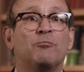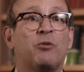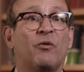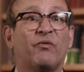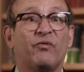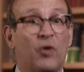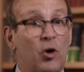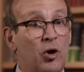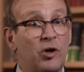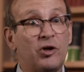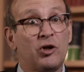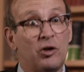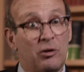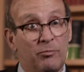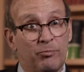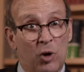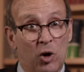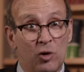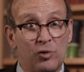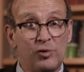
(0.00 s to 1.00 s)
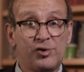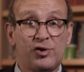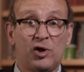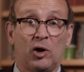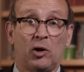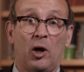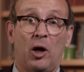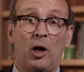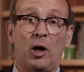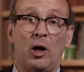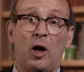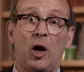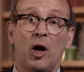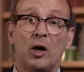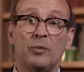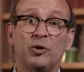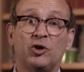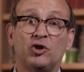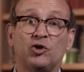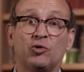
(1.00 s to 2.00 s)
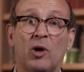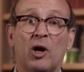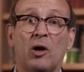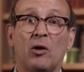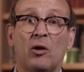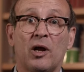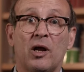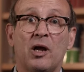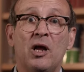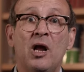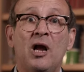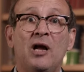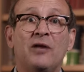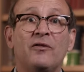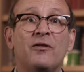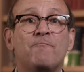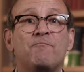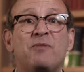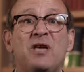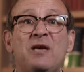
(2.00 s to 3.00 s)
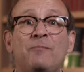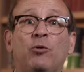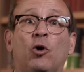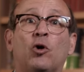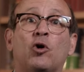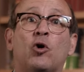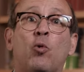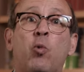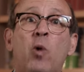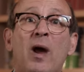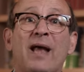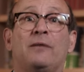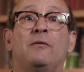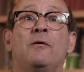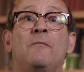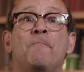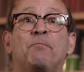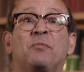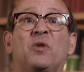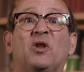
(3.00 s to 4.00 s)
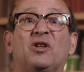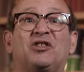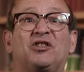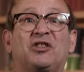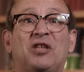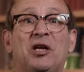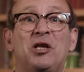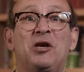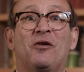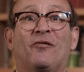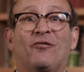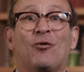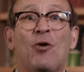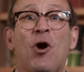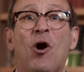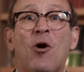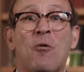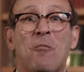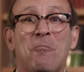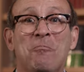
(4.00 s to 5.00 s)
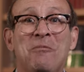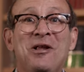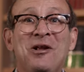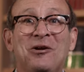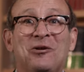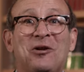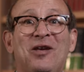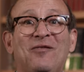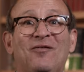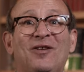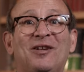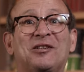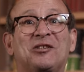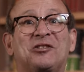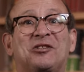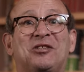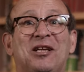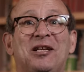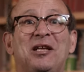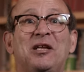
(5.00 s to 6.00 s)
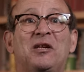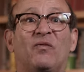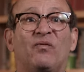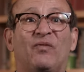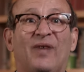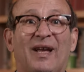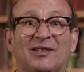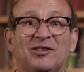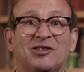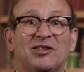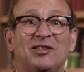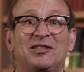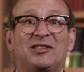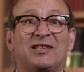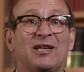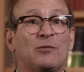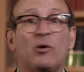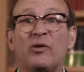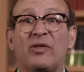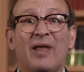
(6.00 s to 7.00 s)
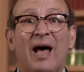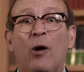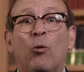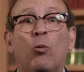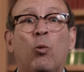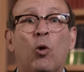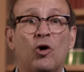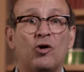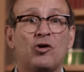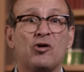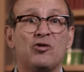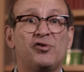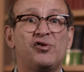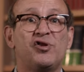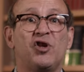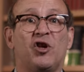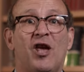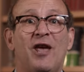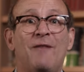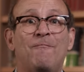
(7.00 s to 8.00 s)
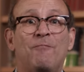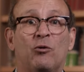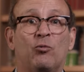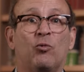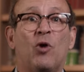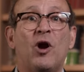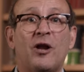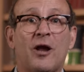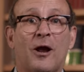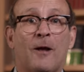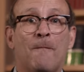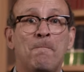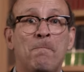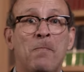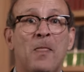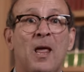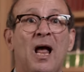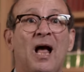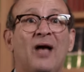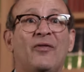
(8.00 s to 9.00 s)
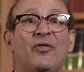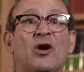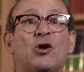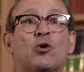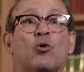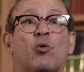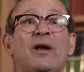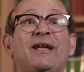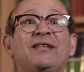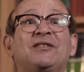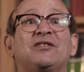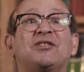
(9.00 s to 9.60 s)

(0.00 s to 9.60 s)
preferring to impose the law arbitrarily, the people quit the city of Rome, leaving the city defenseless and without workers to keep it running. The Great